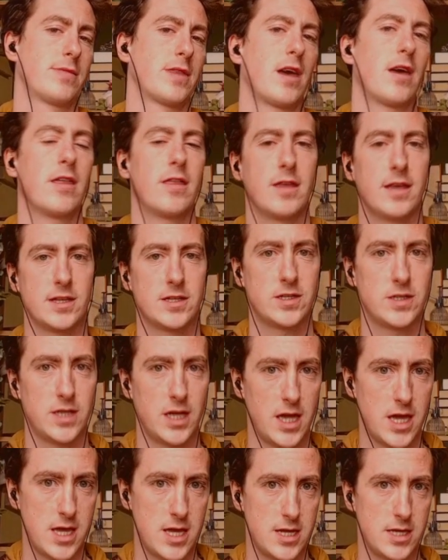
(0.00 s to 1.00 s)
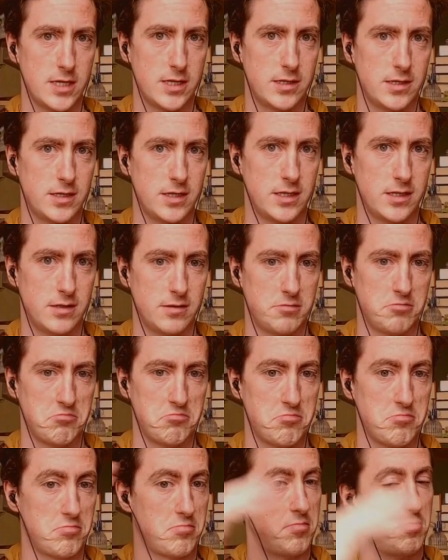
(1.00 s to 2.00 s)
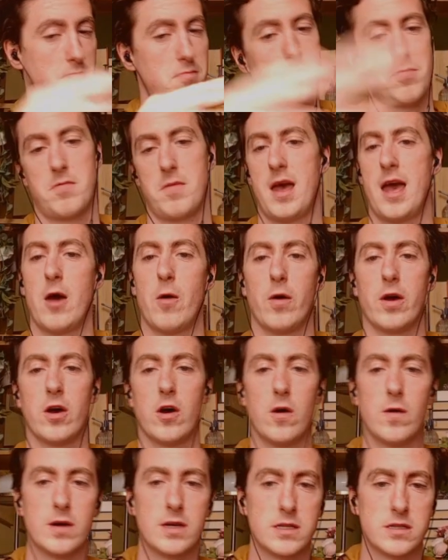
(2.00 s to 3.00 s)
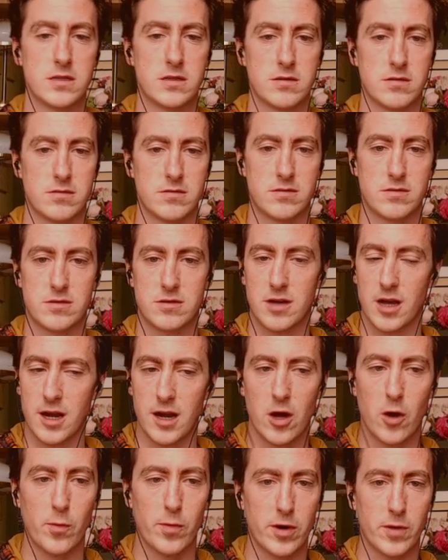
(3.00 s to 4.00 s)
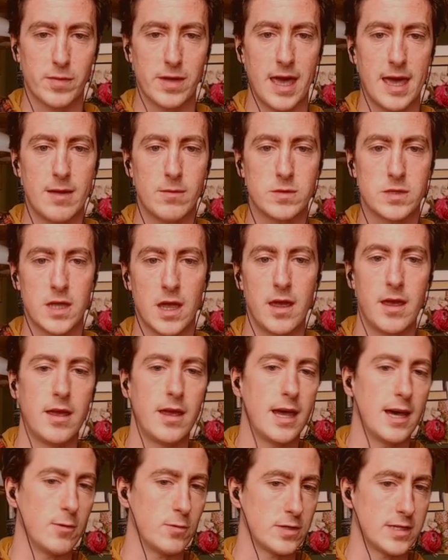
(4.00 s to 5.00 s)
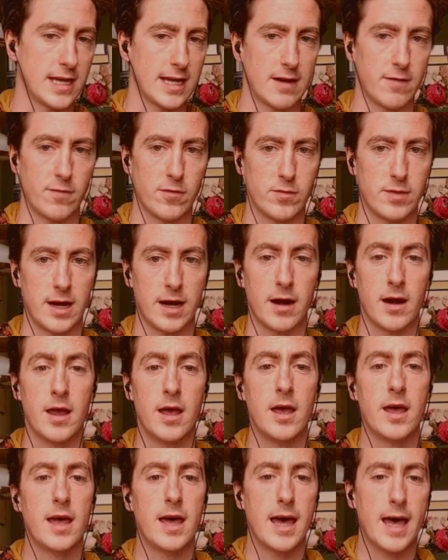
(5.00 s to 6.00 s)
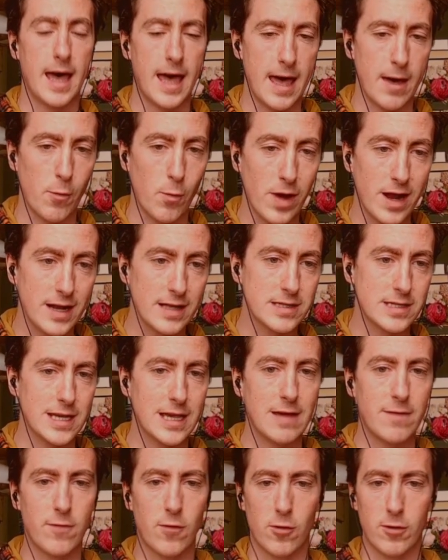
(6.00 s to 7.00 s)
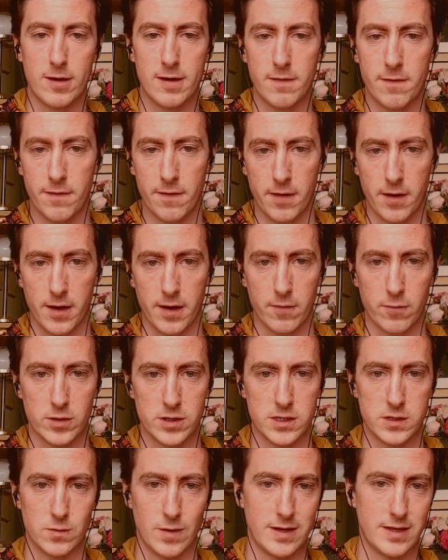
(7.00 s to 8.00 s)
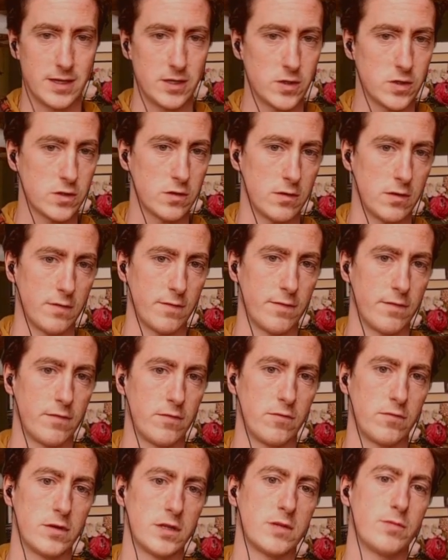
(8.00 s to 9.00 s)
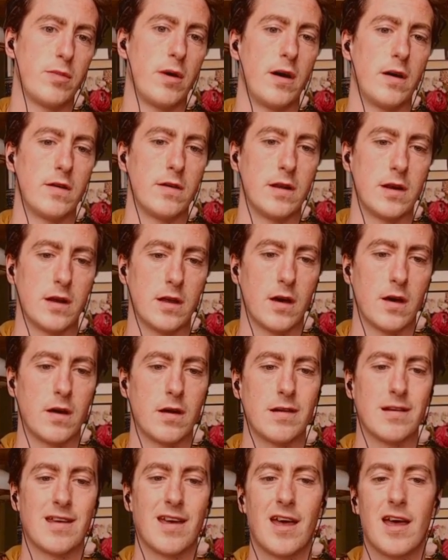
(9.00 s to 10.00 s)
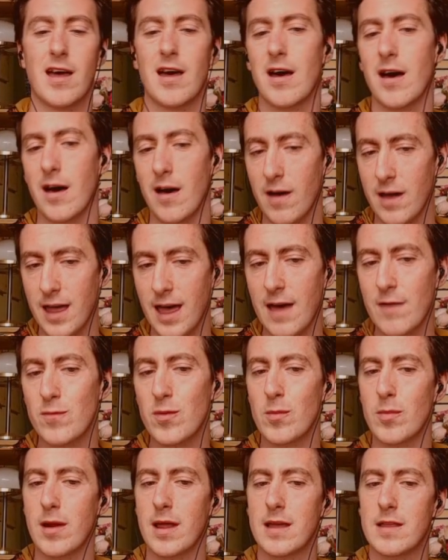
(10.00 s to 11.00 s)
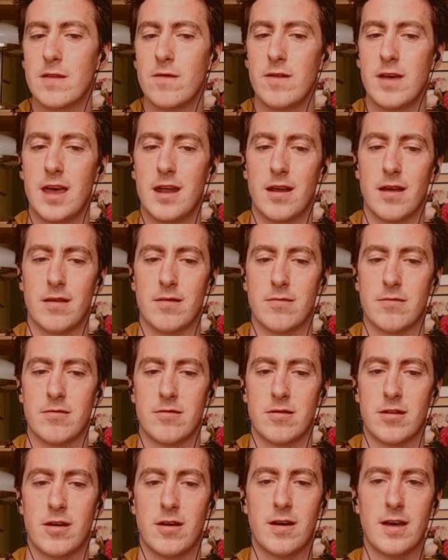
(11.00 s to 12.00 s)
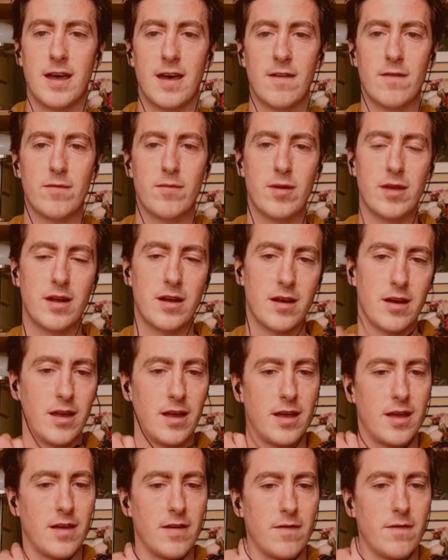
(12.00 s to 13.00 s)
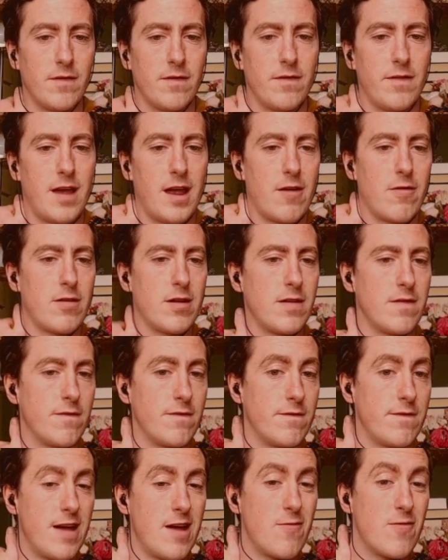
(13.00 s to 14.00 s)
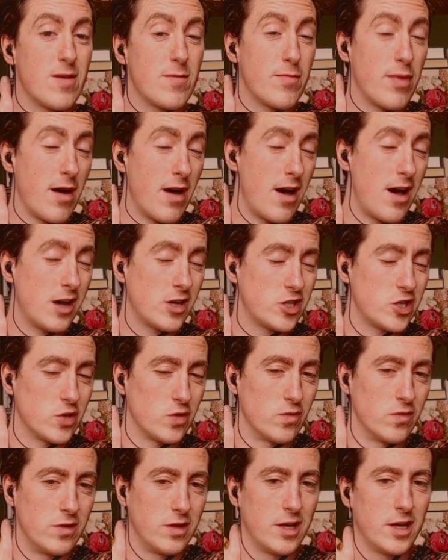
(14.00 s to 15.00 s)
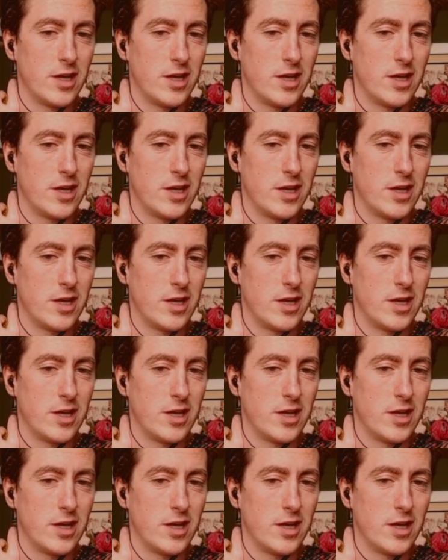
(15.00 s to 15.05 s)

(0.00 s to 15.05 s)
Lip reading: This is how I always kind of open up games, and we'll take it from there. When it's e4, e5, which is when they just sort of respond in kind, I have been playing the Vienna. I have been very, very partial